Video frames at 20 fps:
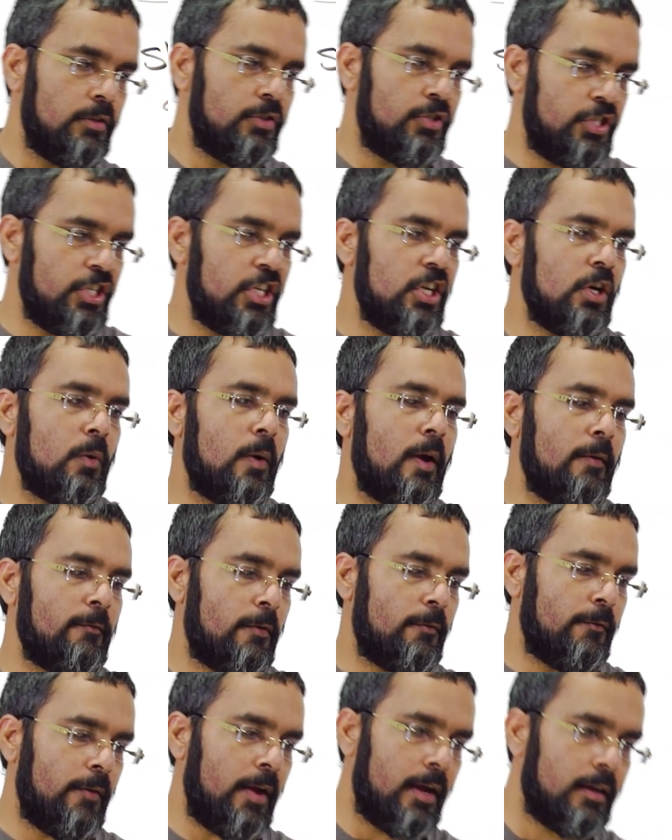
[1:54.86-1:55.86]
g o f
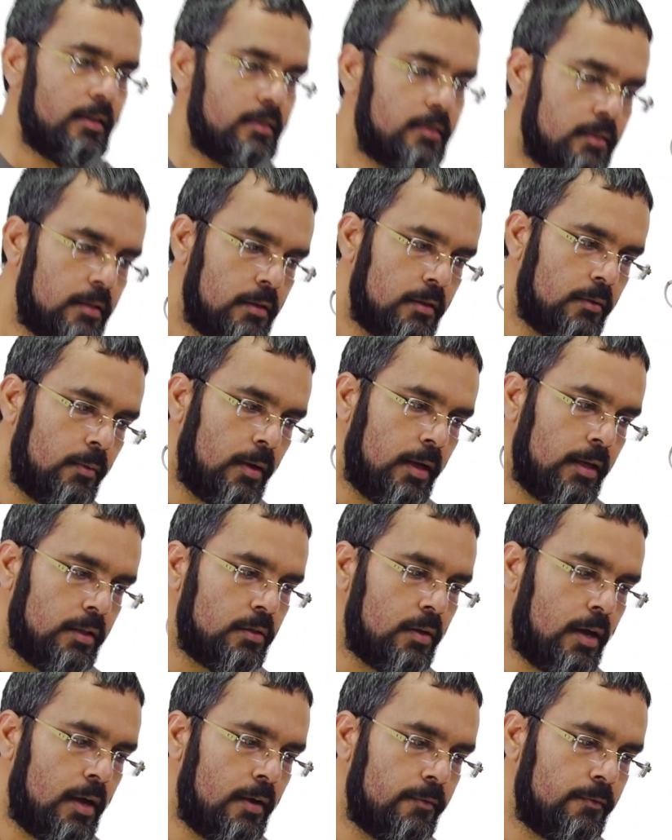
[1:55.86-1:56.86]
of x, right,
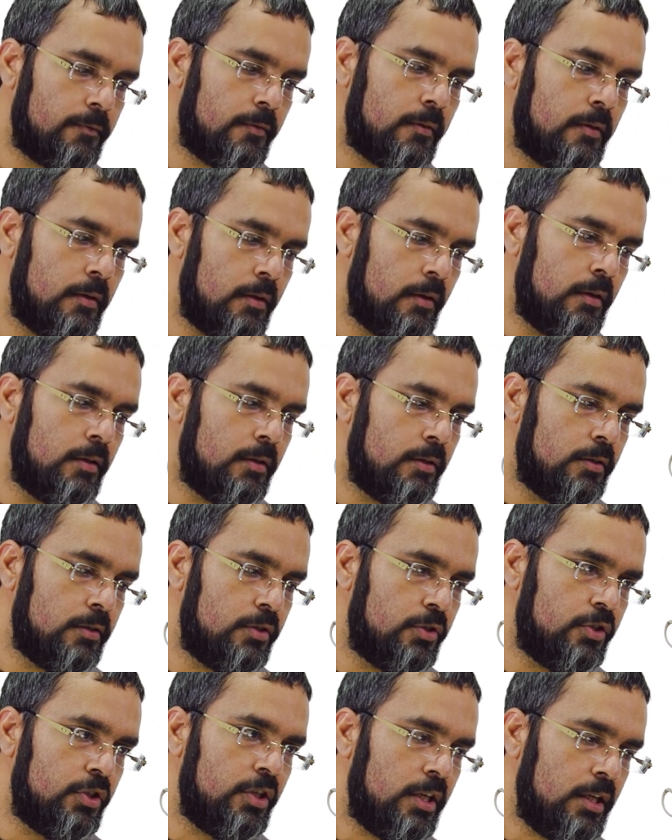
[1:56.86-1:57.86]
so I have
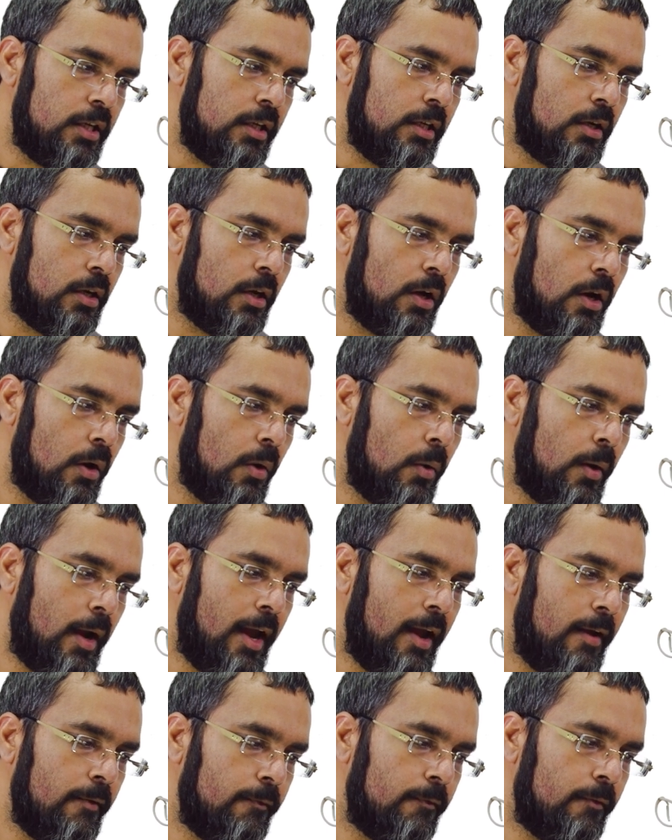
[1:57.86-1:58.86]
g o
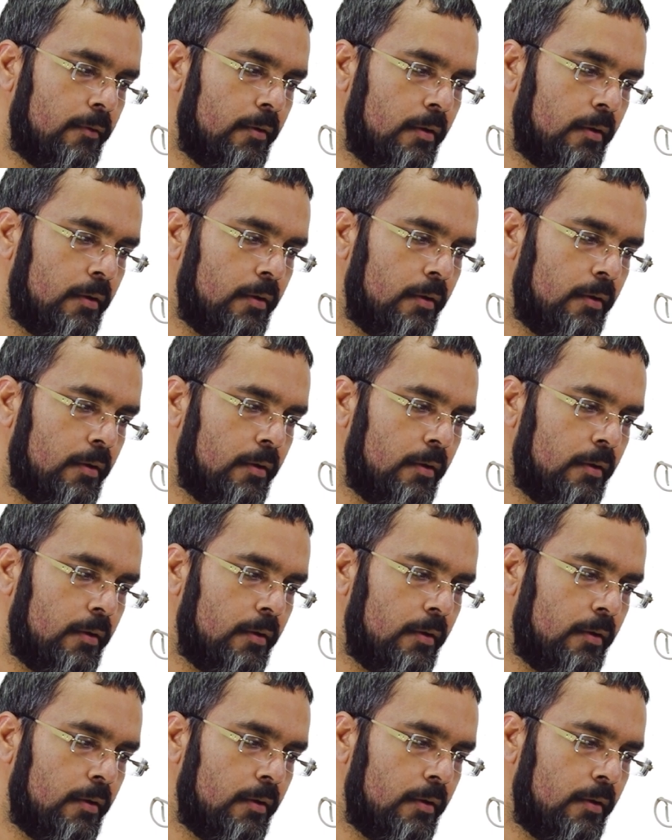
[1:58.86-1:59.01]
f